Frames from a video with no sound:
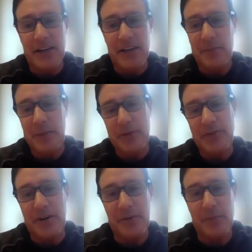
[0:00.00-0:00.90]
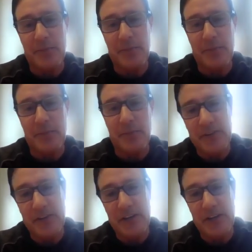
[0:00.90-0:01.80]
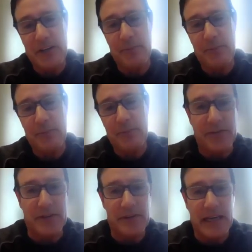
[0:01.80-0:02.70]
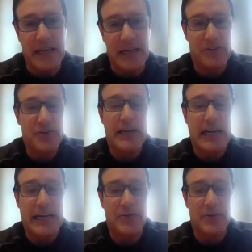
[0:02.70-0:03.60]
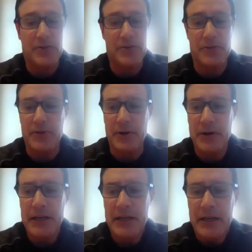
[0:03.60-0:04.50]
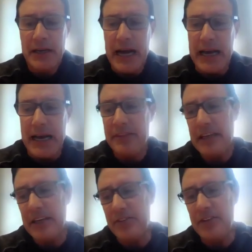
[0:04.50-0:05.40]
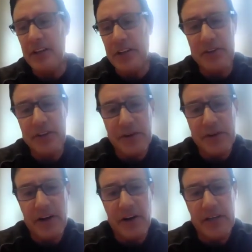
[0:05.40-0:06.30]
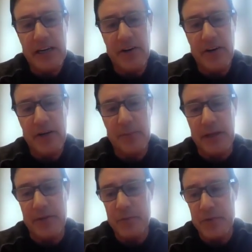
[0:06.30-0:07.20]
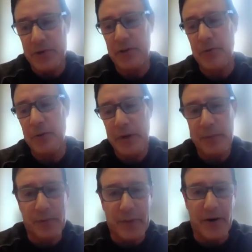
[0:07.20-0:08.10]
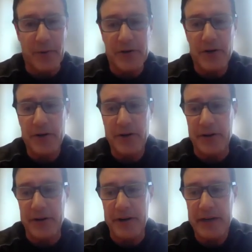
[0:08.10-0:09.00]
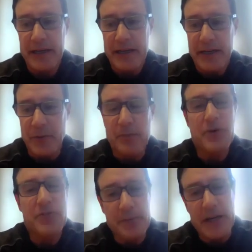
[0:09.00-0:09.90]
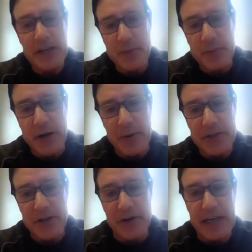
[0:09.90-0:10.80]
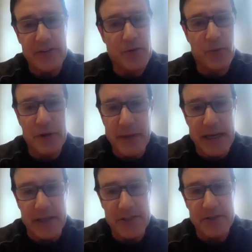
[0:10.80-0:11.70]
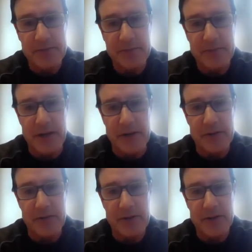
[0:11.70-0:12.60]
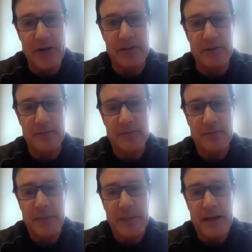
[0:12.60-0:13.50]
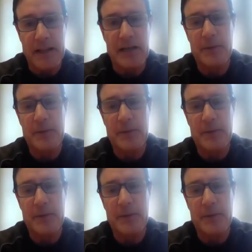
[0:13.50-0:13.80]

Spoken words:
people started busting up buildings into components and getting these great answers. And so I think it's a little different in the R&D area, but certainly when we prepare a return, when most CPAs prepare a return, it's a one page. The credit claiming